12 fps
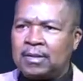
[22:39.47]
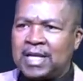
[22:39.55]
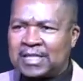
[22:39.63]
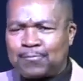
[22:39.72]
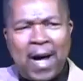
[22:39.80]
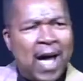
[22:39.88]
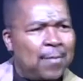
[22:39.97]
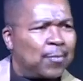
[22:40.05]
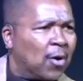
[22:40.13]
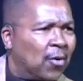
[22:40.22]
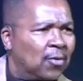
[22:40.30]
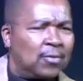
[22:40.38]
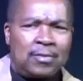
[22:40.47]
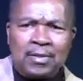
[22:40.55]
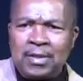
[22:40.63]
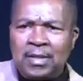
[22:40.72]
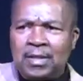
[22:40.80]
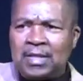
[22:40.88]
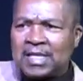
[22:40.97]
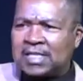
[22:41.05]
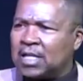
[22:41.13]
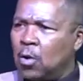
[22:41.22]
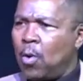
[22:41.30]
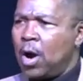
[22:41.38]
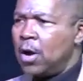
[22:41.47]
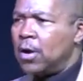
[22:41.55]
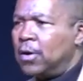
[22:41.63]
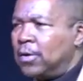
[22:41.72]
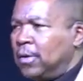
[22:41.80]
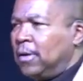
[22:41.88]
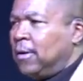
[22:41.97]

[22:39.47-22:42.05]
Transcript: That's Bible. That's in the Word.